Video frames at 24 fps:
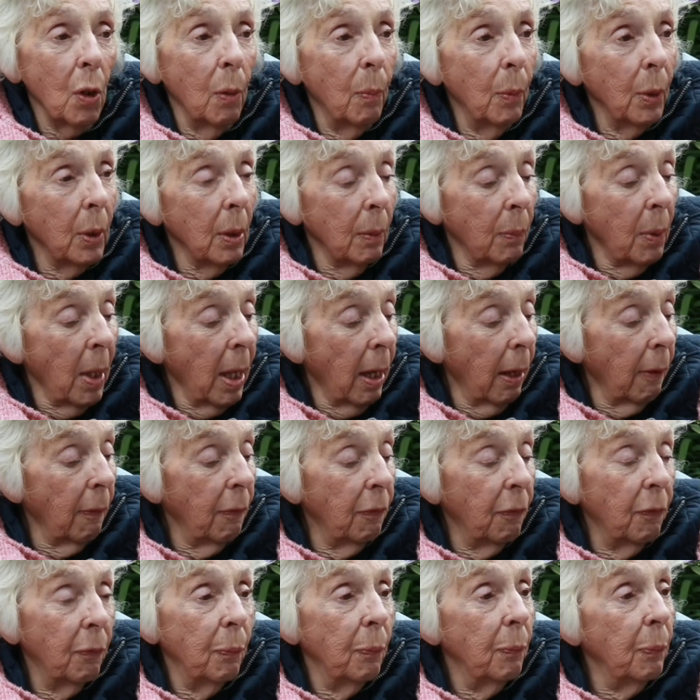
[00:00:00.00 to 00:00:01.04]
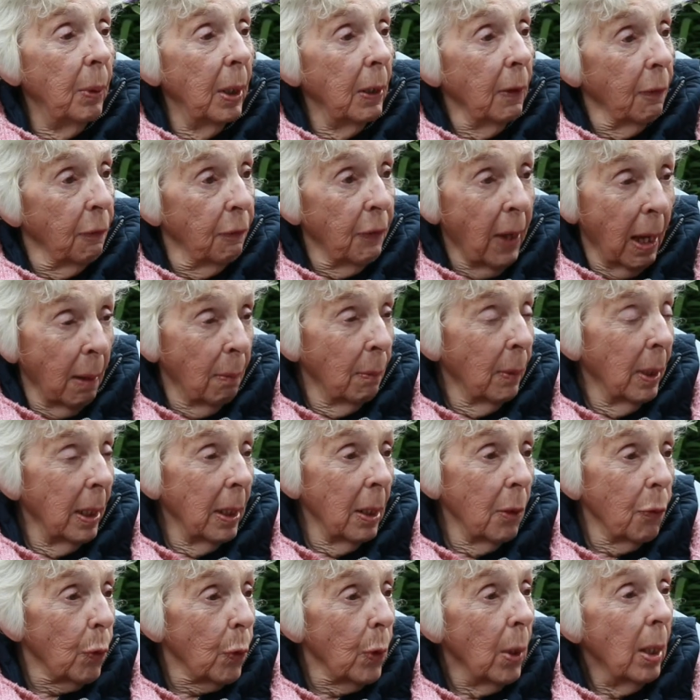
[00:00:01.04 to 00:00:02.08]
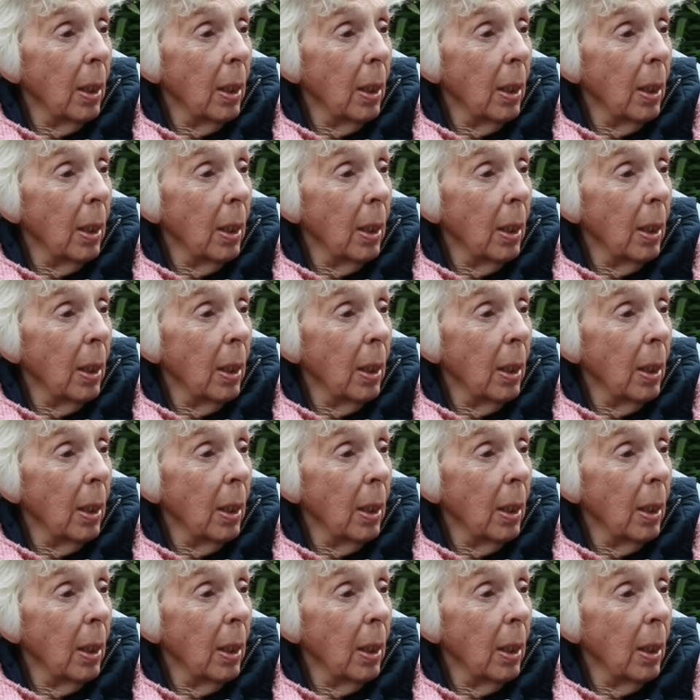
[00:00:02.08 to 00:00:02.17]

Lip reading: some of them had big families